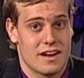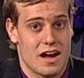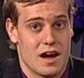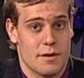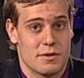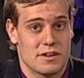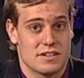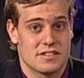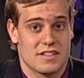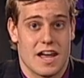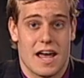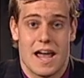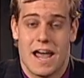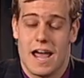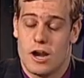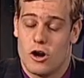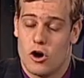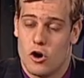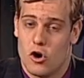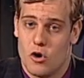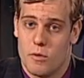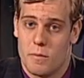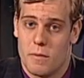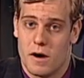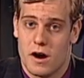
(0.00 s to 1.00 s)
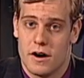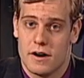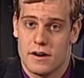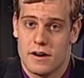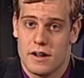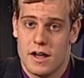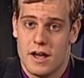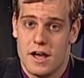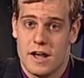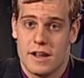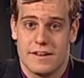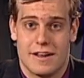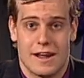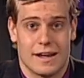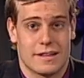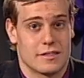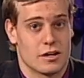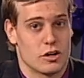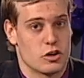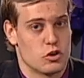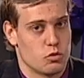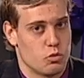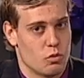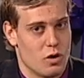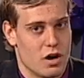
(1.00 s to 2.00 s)
Thomas and Hobart take
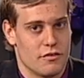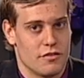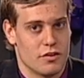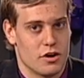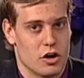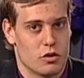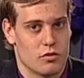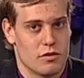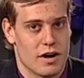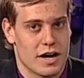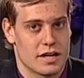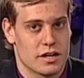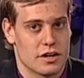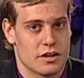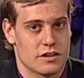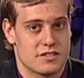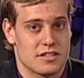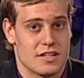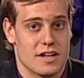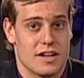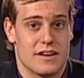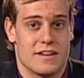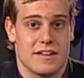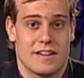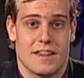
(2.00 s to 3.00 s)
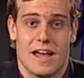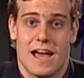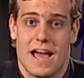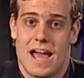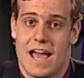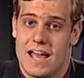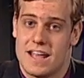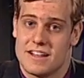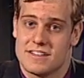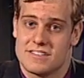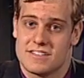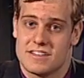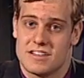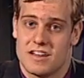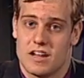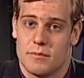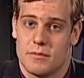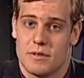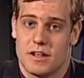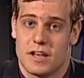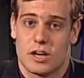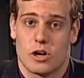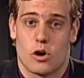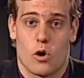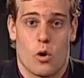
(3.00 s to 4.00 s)
their 12-0 records into that
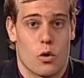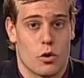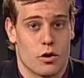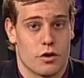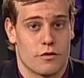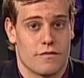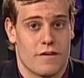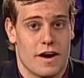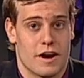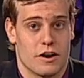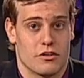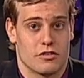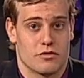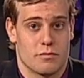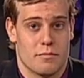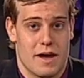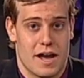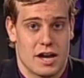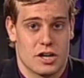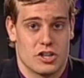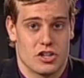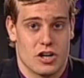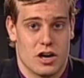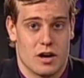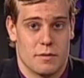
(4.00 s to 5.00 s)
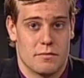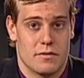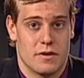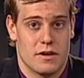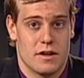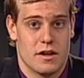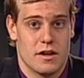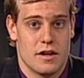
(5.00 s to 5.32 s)
NCAA quarterfinals matchup.